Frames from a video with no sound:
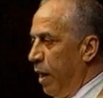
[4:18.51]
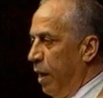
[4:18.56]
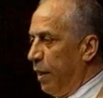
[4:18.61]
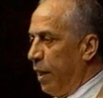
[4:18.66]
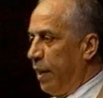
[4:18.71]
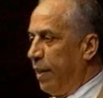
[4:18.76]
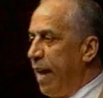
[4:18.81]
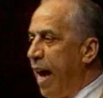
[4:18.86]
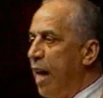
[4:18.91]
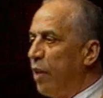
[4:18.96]

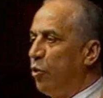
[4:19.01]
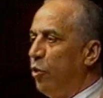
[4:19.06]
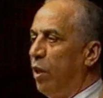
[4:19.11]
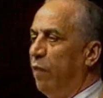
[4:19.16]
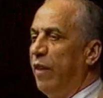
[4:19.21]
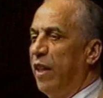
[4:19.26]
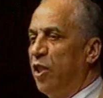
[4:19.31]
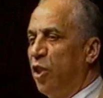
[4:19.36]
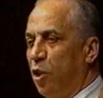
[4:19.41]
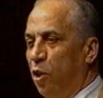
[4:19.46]
The Doctrine
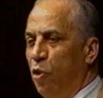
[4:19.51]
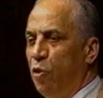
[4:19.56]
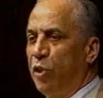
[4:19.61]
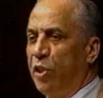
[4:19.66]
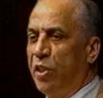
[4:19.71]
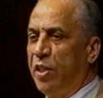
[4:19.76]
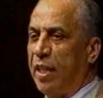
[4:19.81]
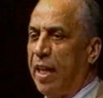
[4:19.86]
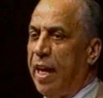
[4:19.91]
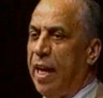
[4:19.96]
of
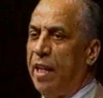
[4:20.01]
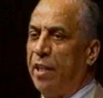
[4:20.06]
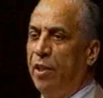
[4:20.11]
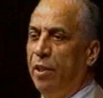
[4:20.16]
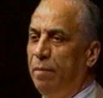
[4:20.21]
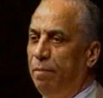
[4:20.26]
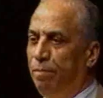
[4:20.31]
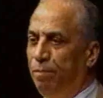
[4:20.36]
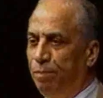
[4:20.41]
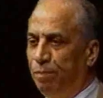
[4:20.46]
Exclusion says
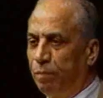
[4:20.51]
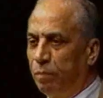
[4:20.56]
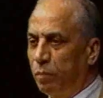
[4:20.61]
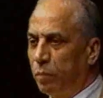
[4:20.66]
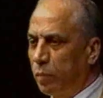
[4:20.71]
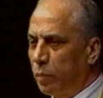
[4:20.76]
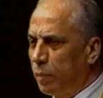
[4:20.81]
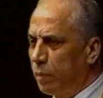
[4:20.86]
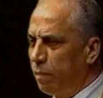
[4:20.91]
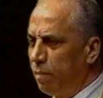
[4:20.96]

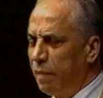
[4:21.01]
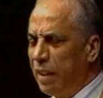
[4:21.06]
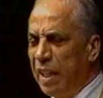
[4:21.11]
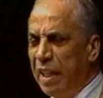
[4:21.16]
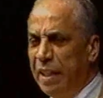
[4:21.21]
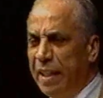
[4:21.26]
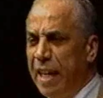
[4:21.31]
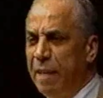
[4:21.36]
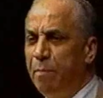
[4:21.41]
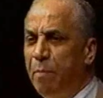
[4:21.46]

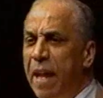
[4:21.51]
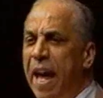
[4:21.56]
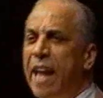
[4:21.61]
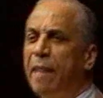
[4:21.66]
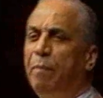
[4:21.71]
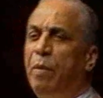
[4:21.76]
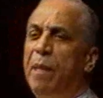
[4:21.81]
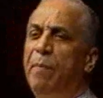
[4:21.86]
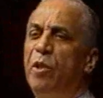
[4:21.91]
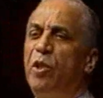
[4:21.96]
that
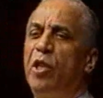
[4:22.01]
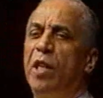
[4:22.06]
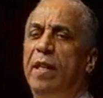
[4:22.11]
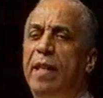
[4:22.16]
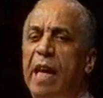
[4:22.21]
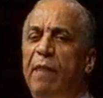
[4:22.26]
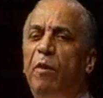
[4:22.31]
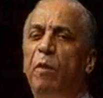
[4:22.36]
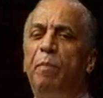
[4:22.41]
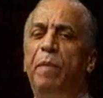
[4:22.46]
black people should
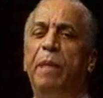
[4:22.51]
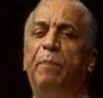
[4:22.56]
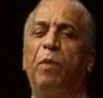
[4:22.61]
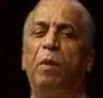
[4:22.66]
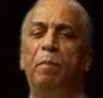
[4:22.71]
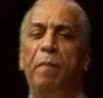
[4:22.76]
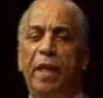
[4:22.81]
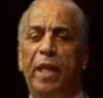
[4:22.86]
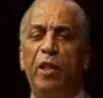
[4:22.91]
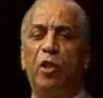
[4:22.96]
never be
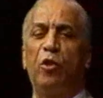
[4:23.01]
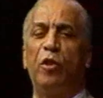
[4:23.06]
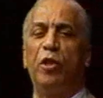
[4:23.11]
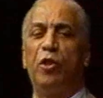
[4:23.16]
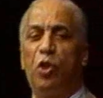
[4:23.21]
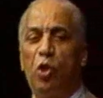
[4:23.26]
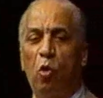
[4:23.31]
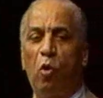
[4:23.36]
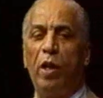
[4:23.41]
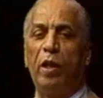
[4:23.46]
permitted to
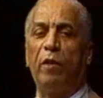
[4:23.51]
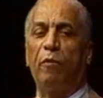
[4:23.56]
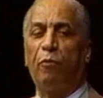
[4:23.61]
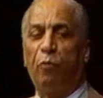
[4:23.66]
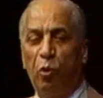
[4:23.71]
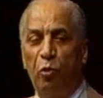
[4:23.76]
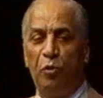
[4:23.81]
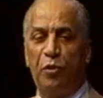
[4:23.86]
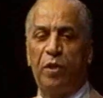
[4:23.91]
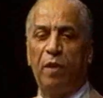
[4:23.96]
enjoy the
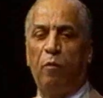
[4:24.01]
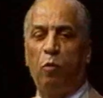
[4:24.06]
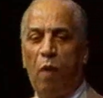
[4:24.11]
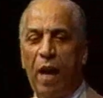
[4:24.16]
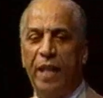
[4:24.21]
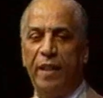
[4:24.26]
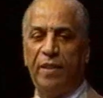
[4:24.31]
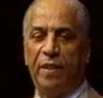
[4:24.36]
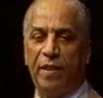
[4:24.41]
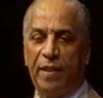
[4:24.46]
fruits of
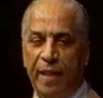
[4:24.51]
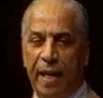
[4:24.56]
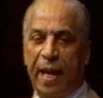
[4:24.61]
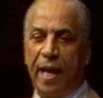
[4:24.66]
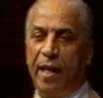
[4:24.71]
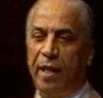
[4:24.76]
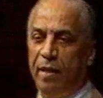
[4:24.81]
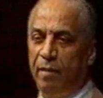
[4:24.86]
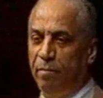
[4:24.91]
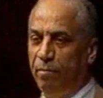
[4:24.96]
white
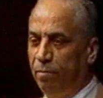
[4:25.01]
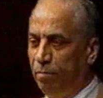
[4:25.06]
society.